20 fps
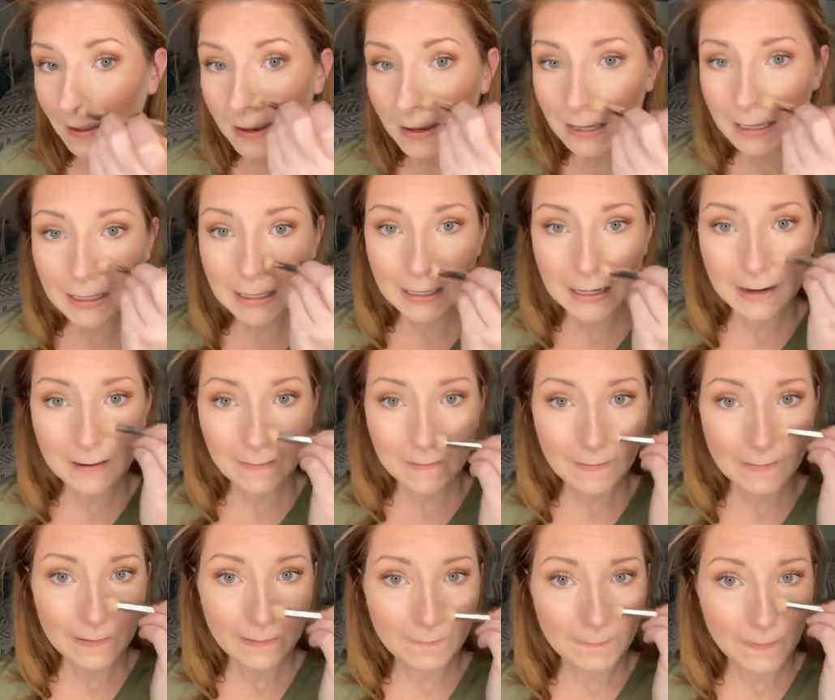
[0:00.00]
It is
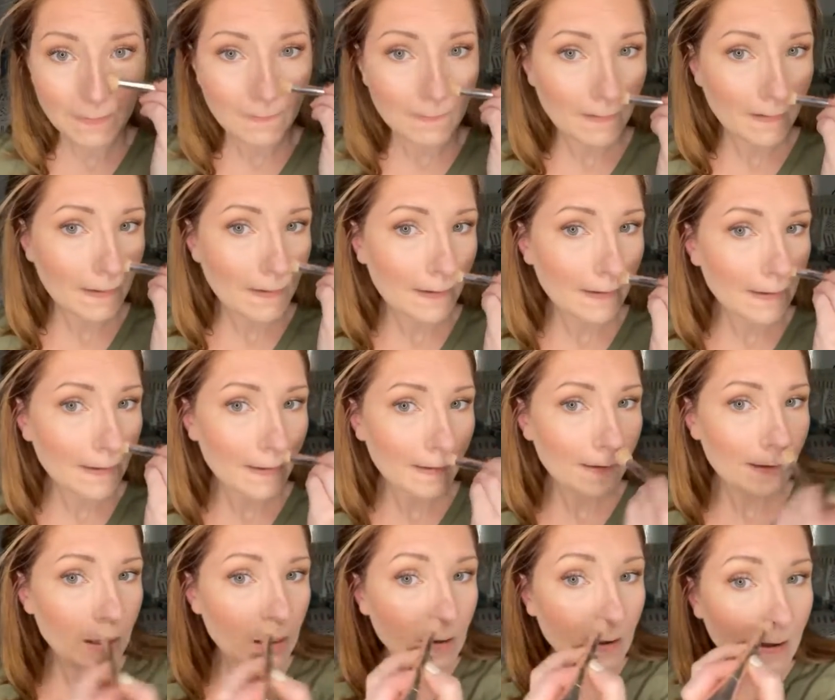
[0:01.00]
incredible.
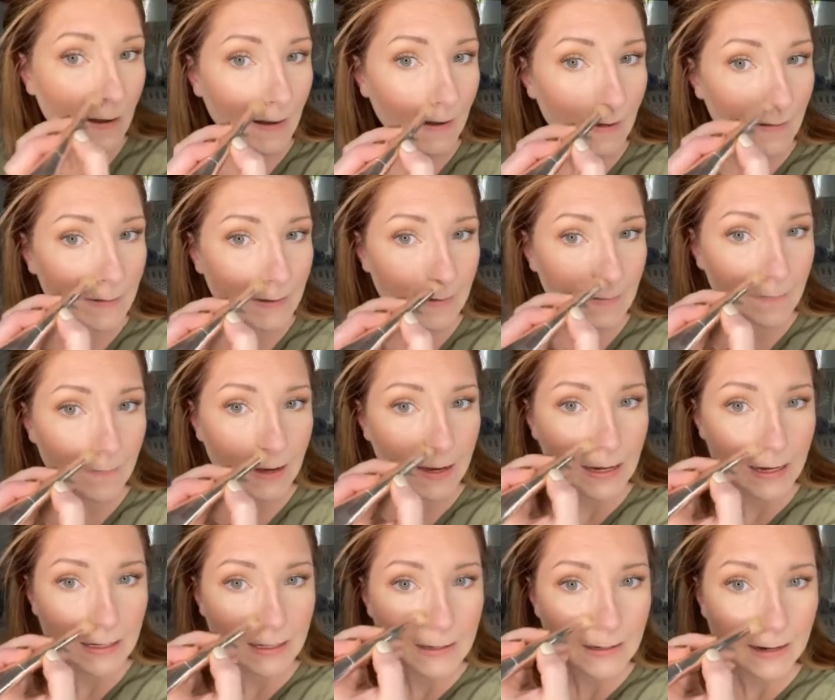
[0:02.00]
I'm just
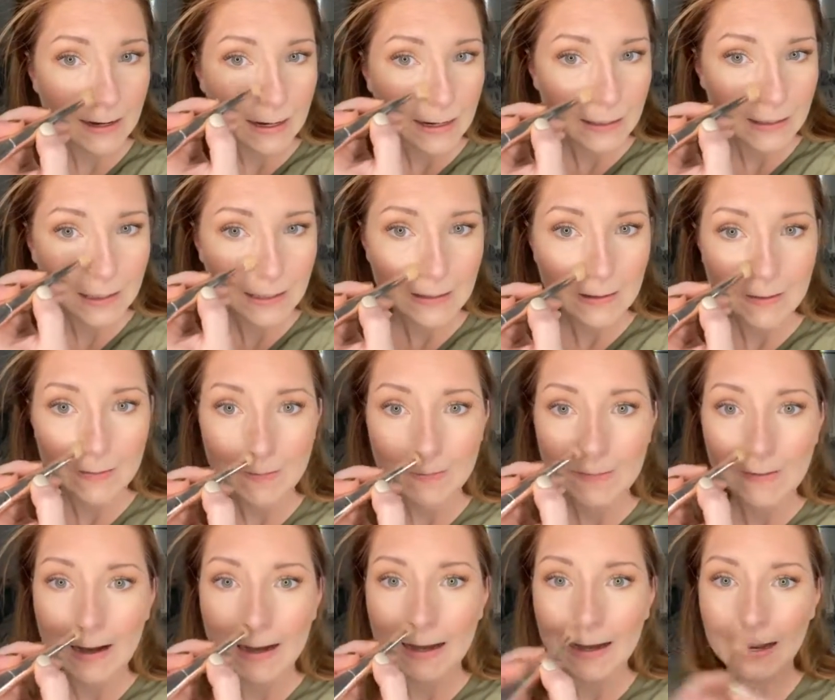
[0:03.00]
making sure I get this
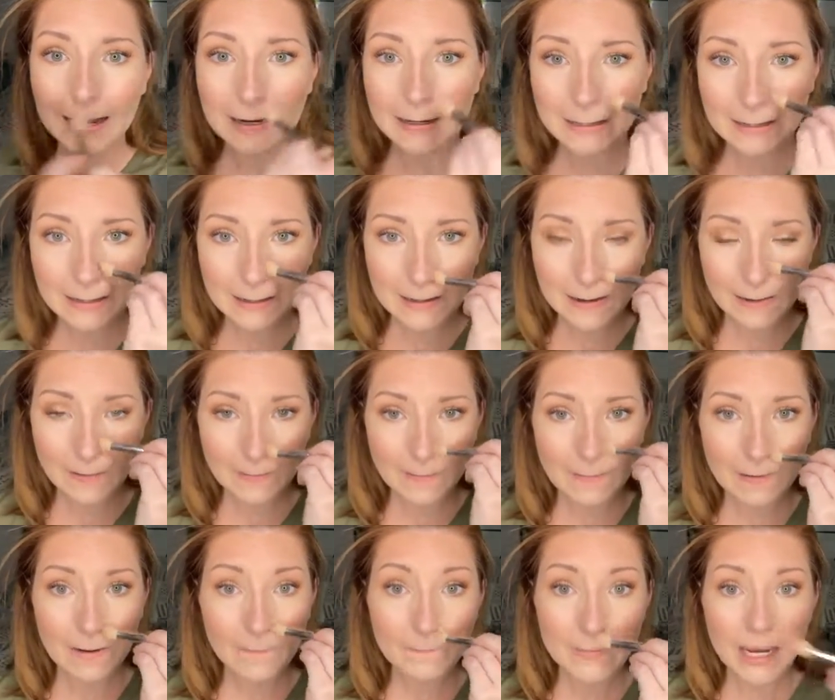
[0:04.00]
redness
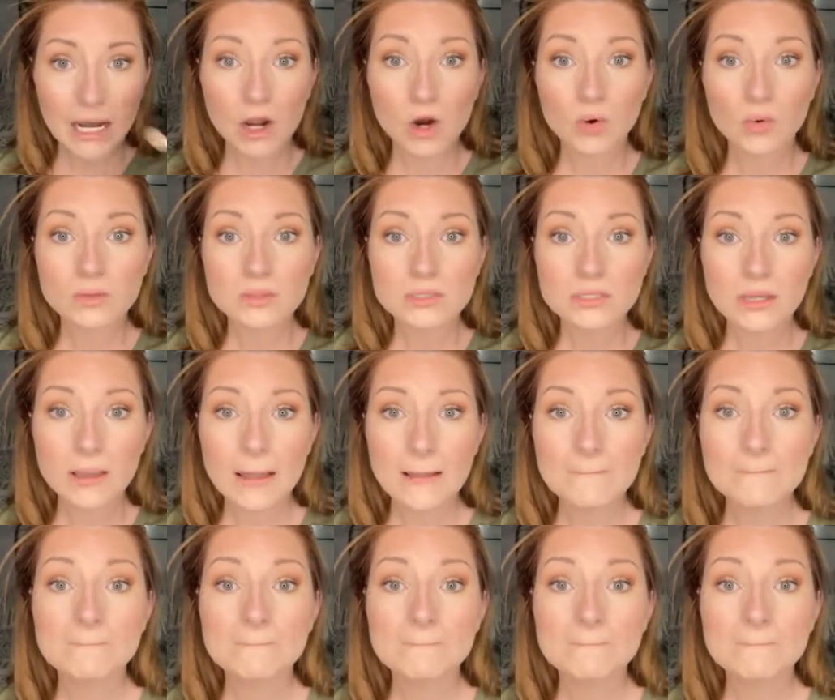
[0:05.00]
around my nose.